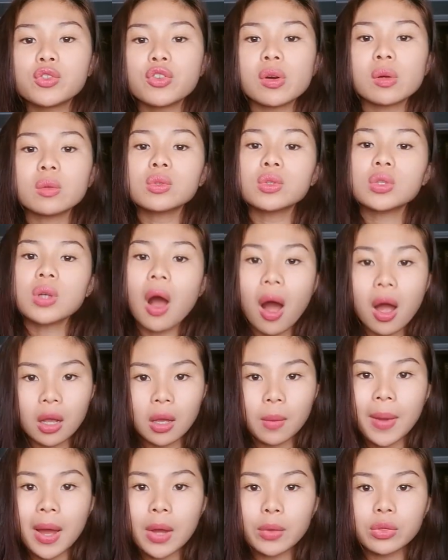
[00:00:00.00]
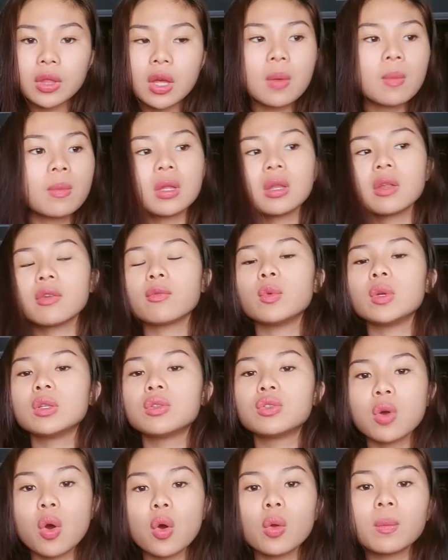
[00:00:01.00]
if we don't talk about them,
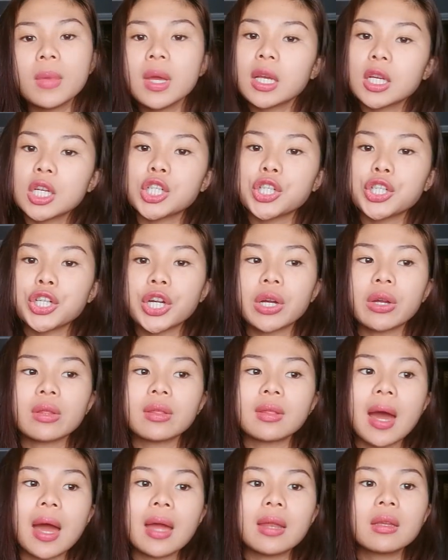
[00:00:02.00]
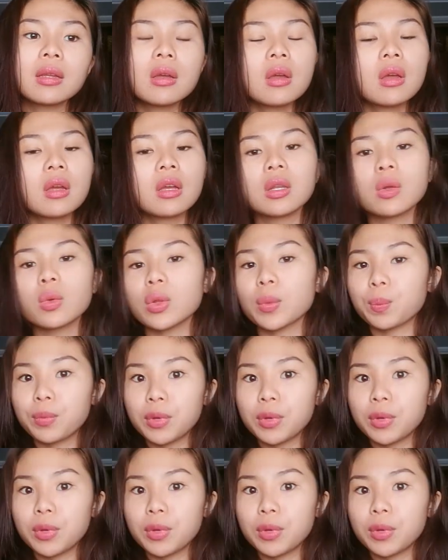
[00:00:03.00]
and if we don't make sure that,